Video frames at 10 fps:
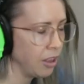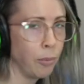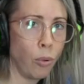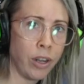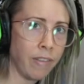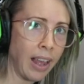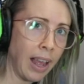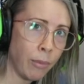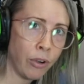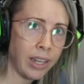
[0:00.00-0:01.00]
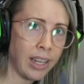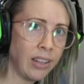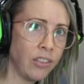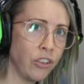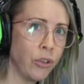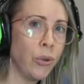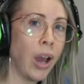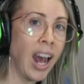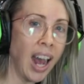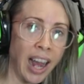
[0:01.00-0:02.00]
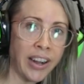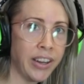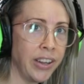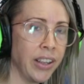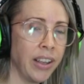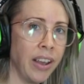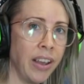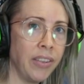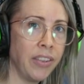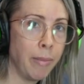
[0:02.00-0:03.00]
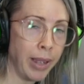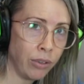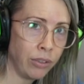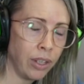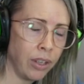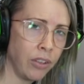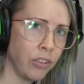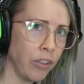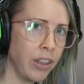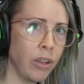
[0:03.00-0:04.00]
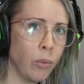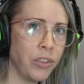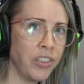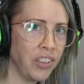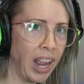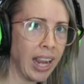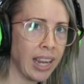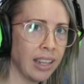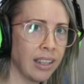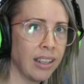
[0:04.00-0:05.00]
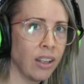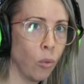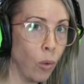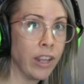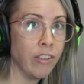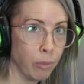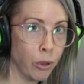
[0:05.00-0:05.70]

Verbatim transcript: The point of the hammering is to harden the metal so that it will stay where you've